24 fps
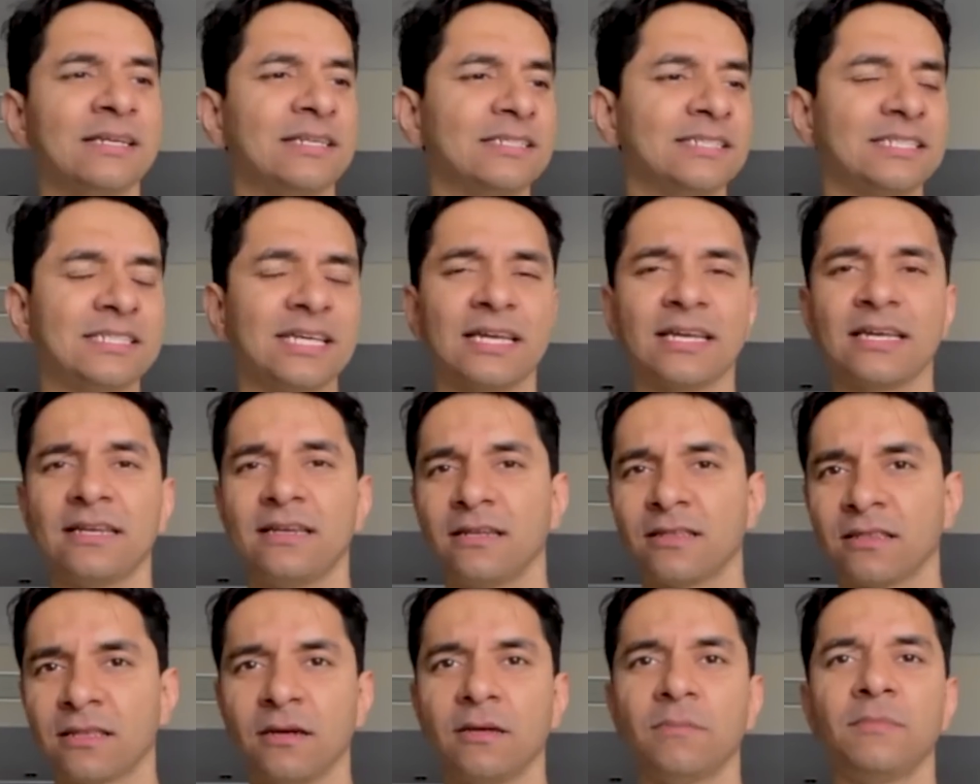the second,
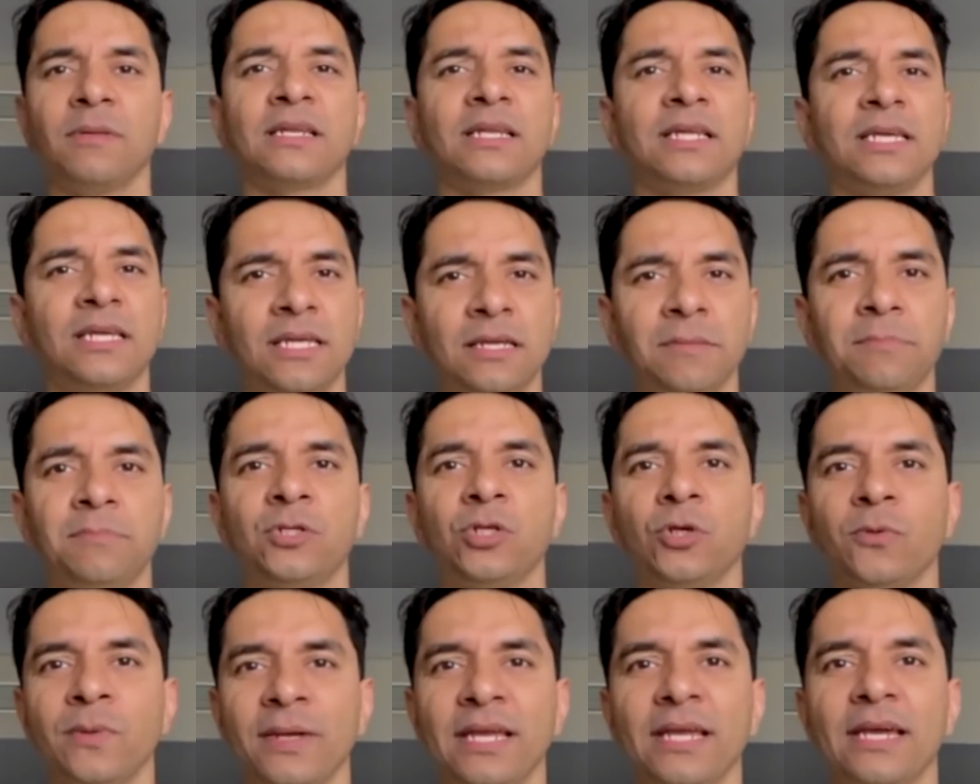the third, but keep
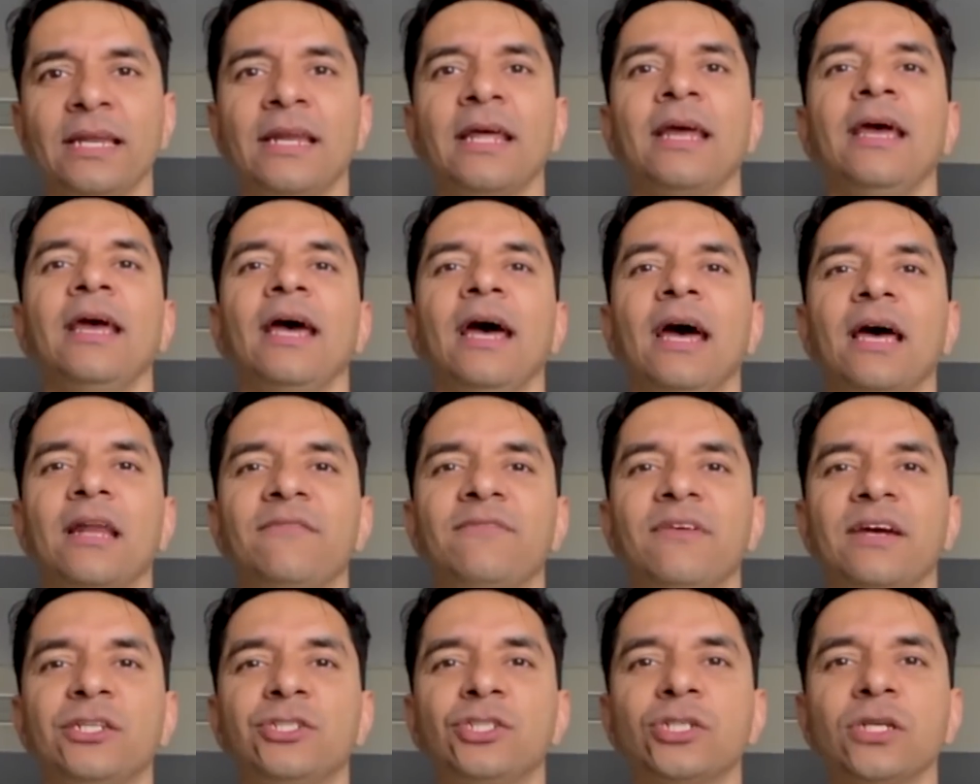doing it and
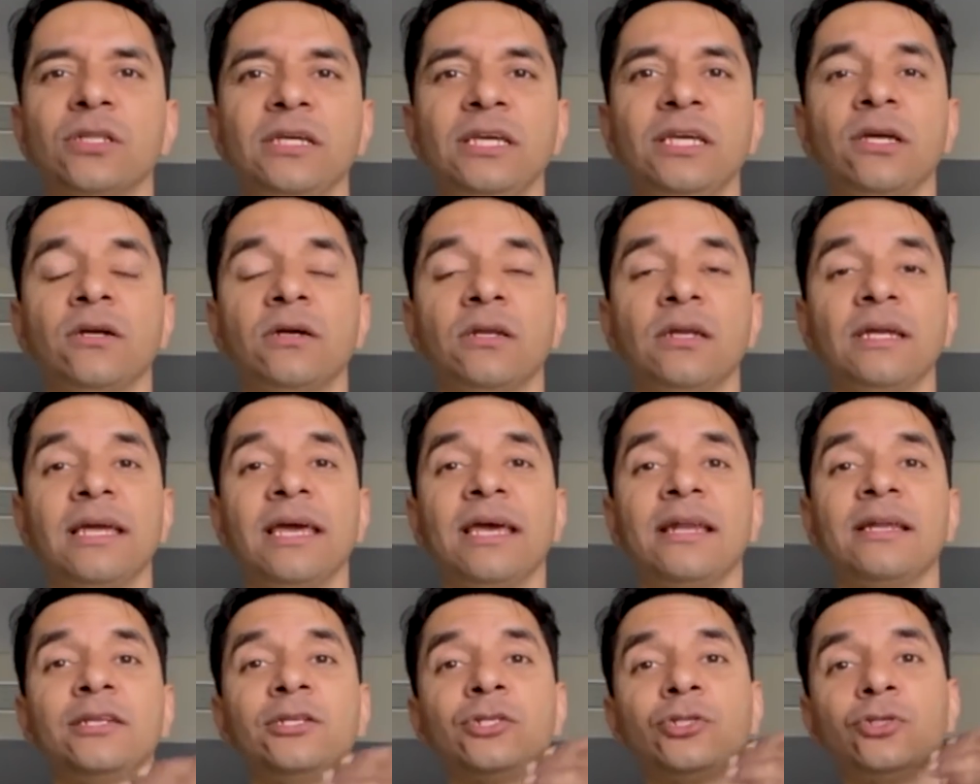eventually you're going to
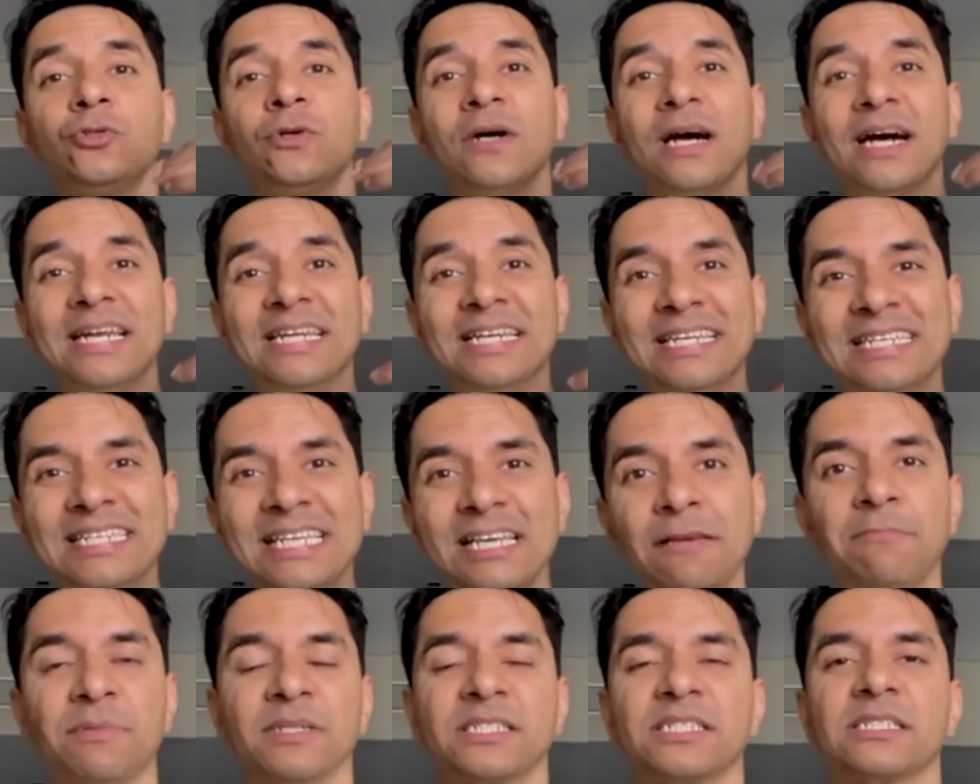get into a
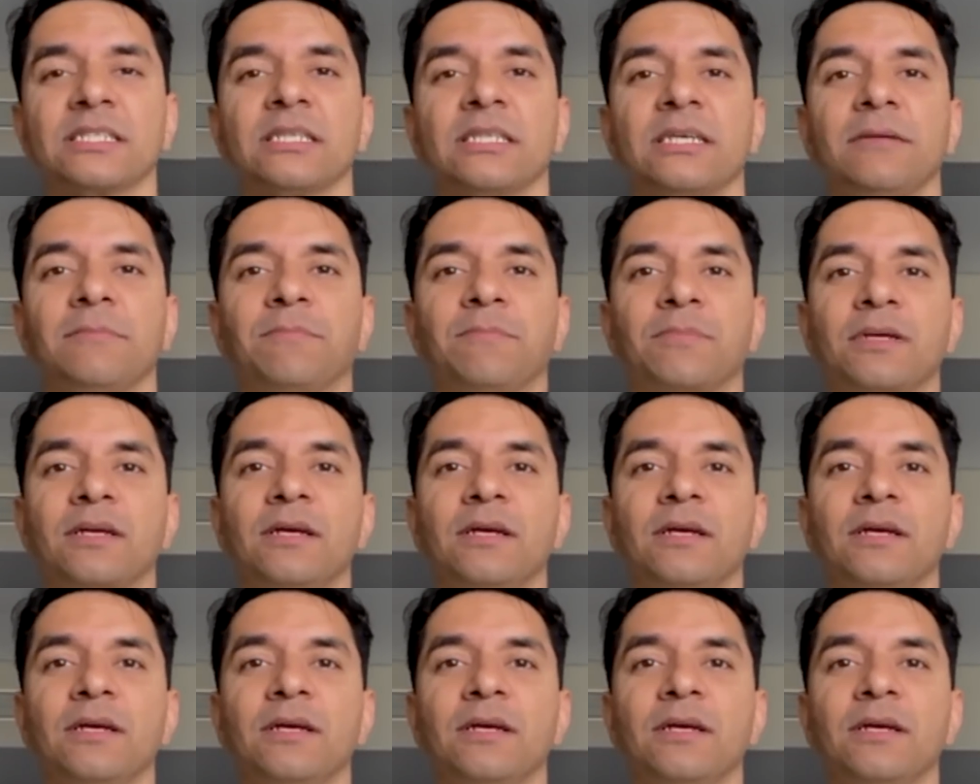deeper sleep.